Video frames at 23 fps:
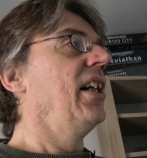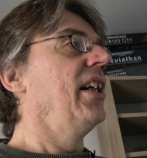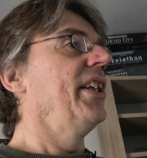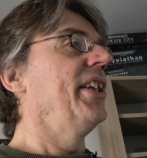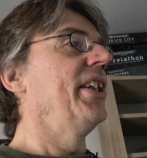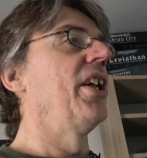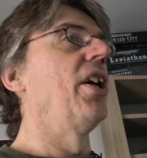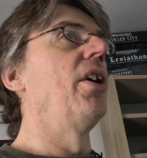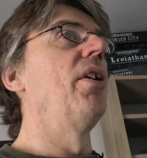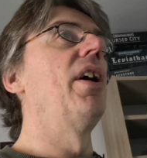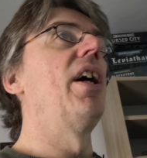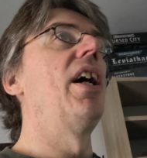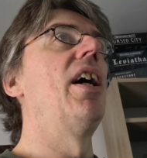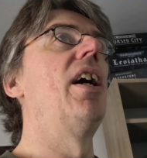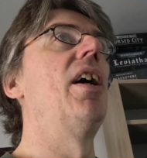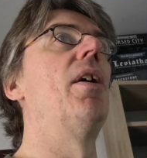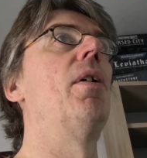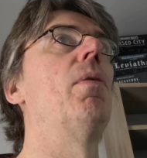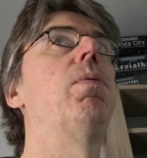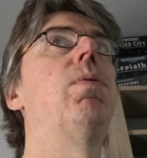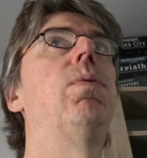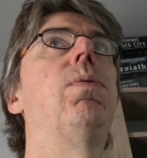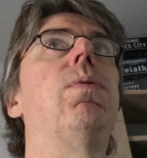You
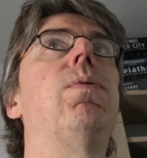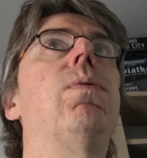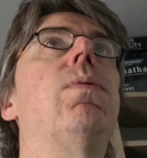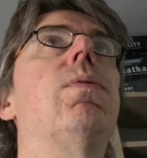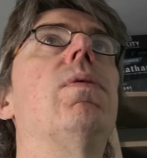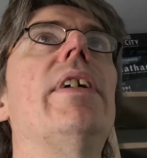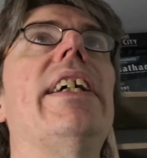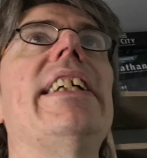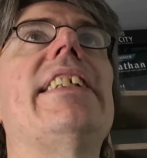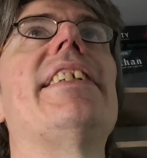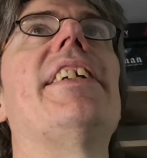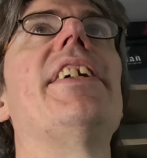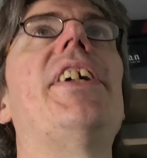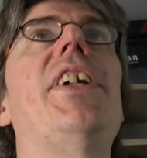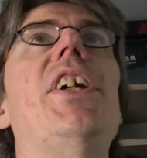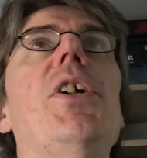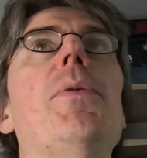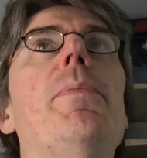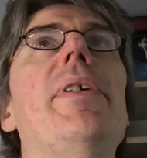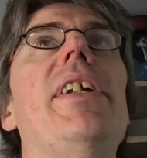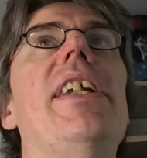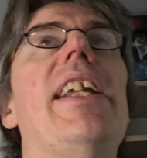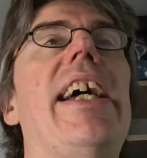know, it's the
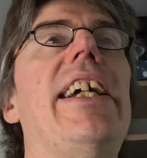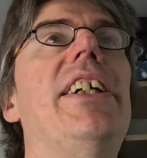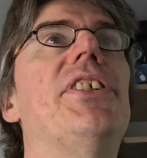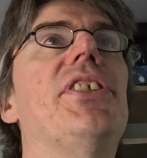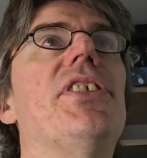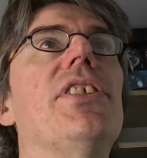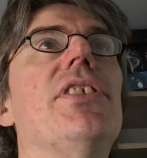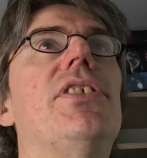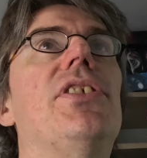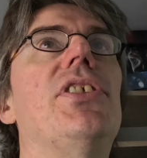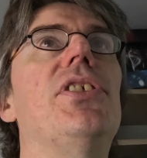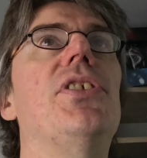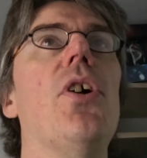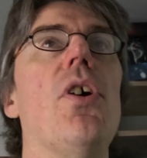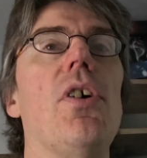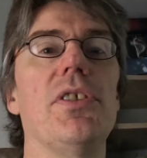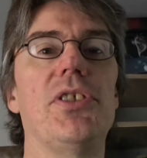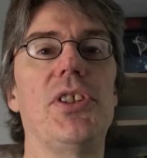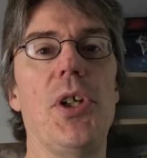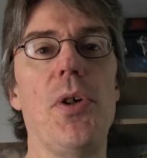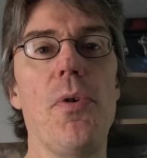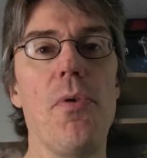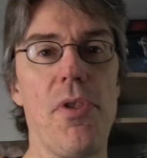human nature to
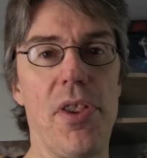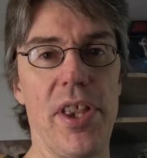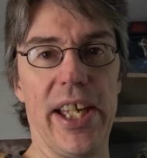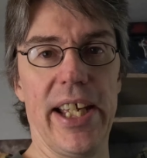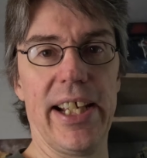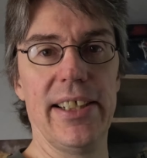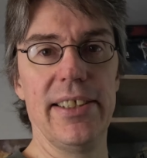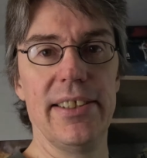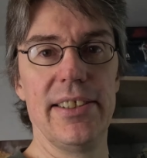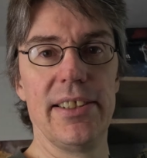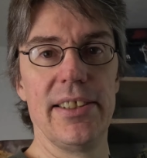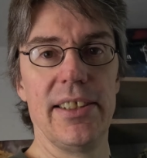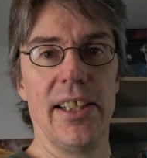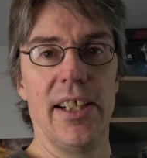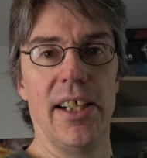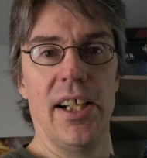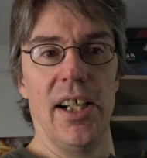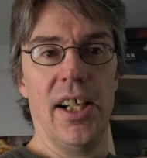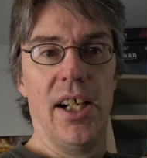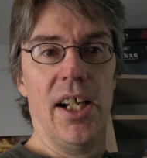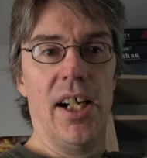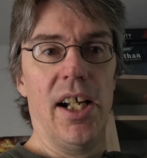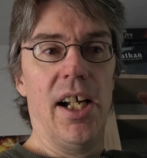not do things
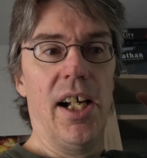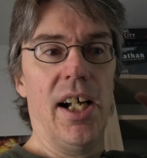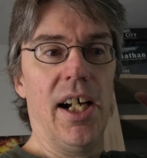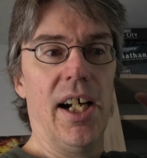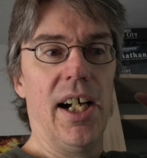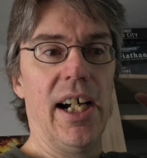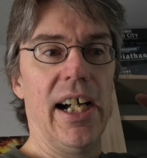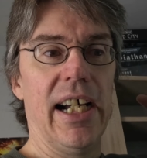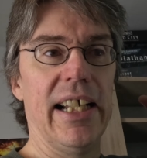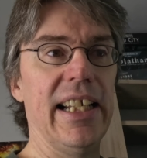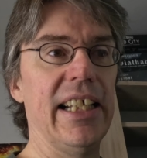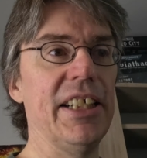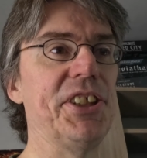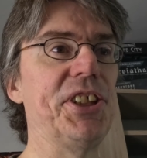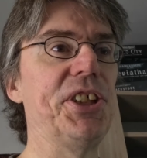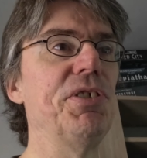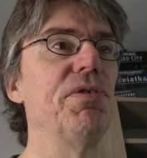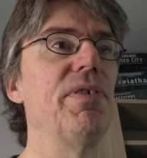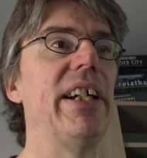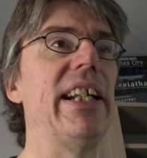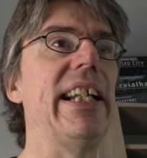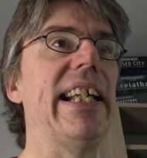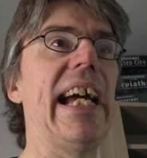unless
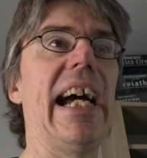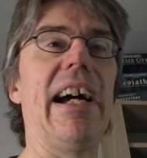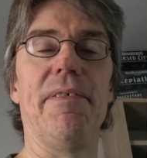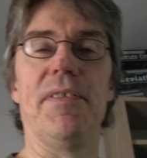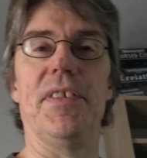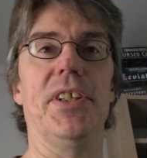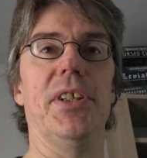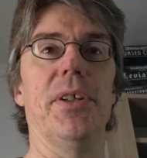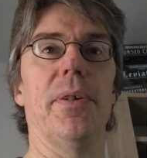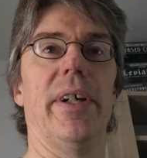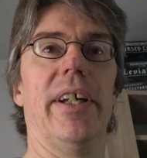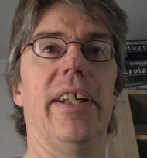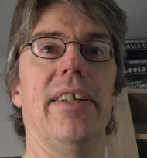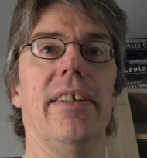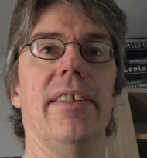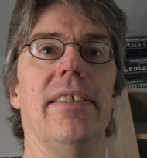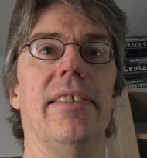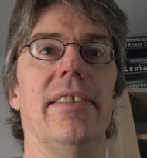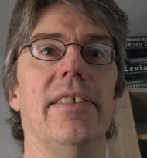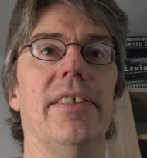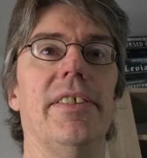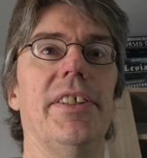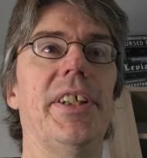you really have to do it,
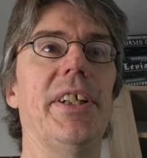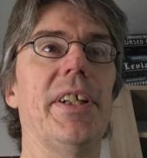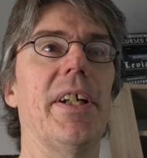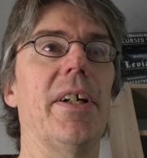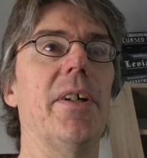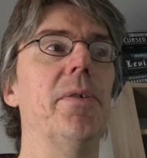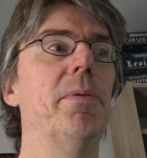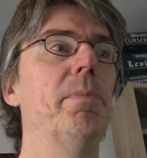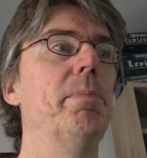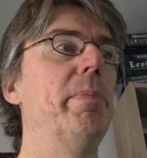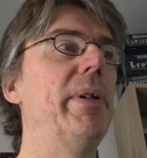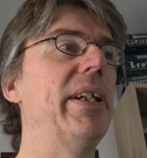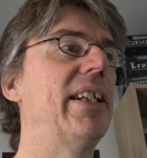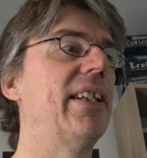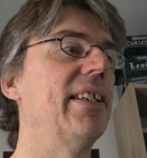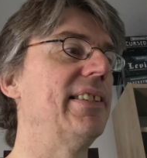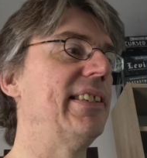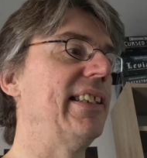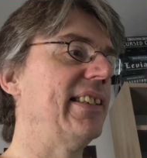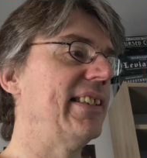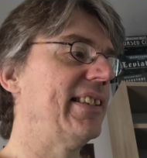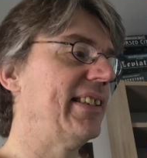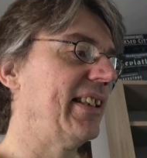you know,
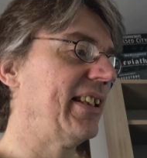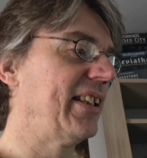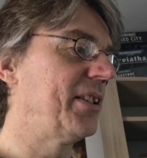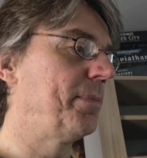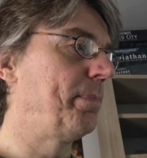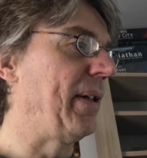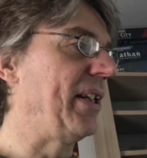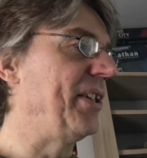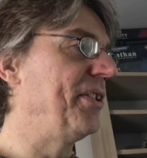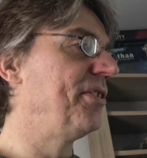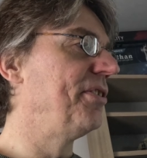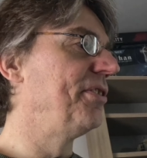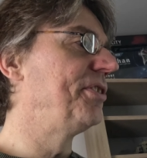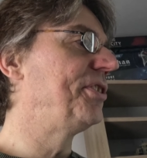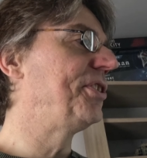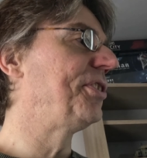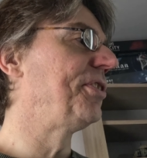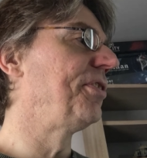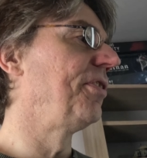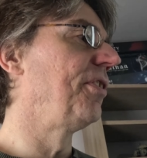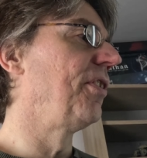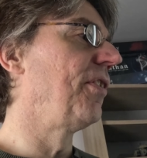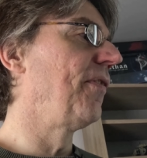because it's an
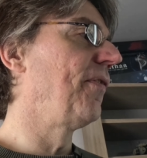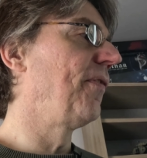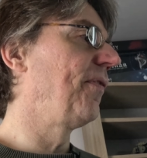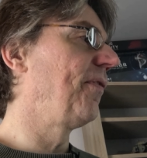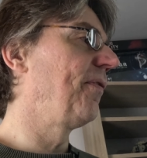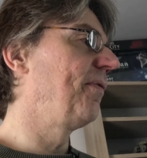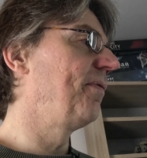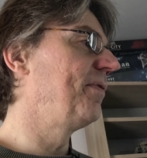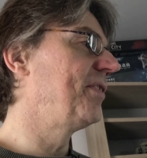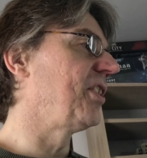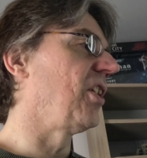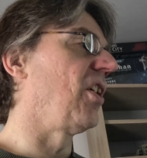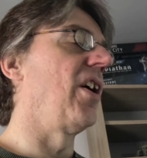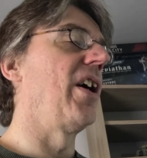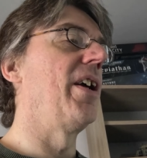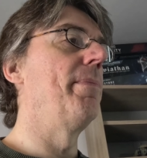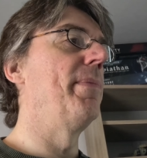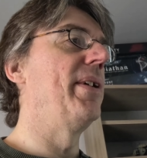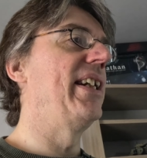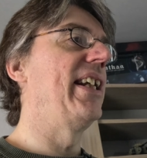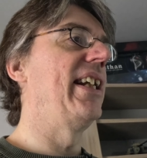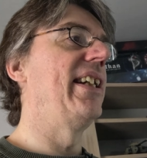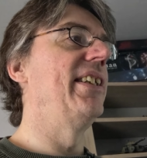expenditure of
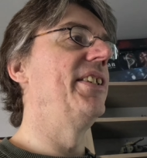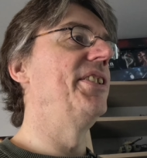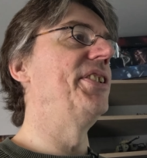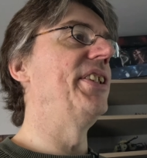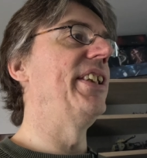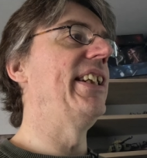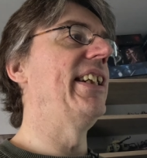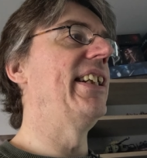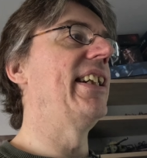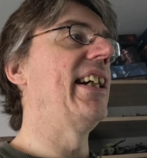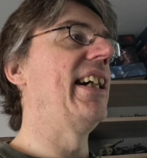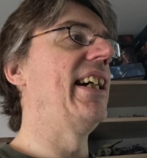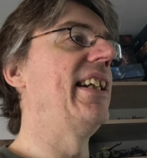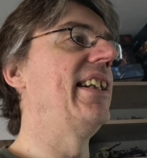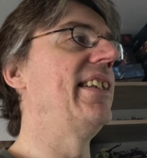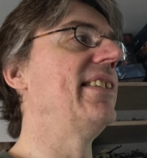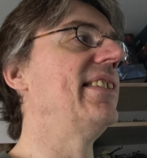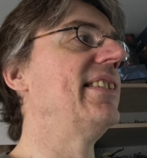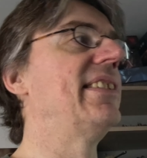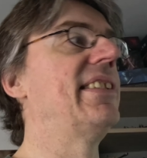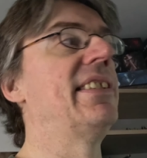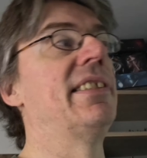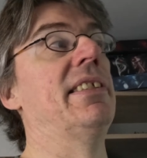time and energy,
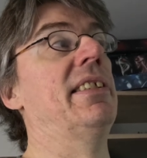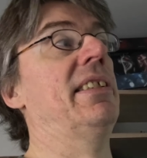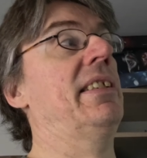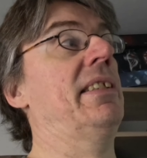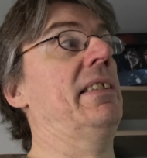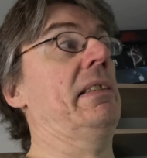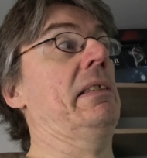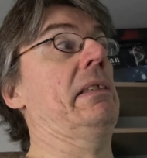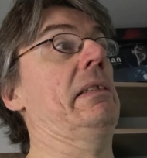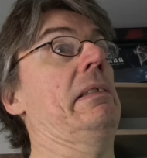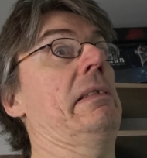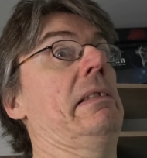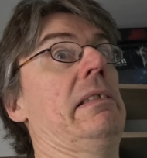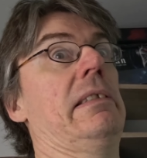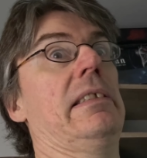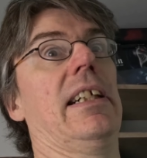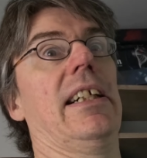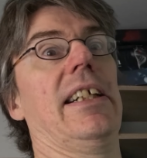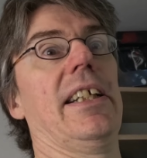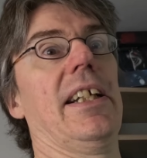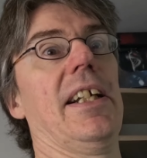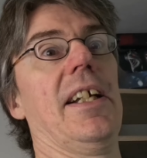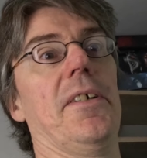and
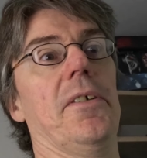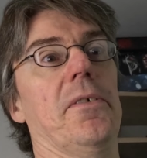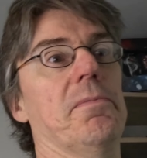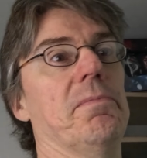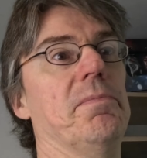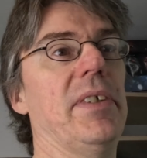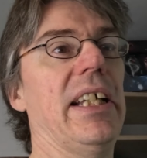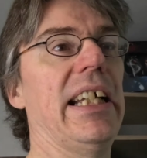I don't know.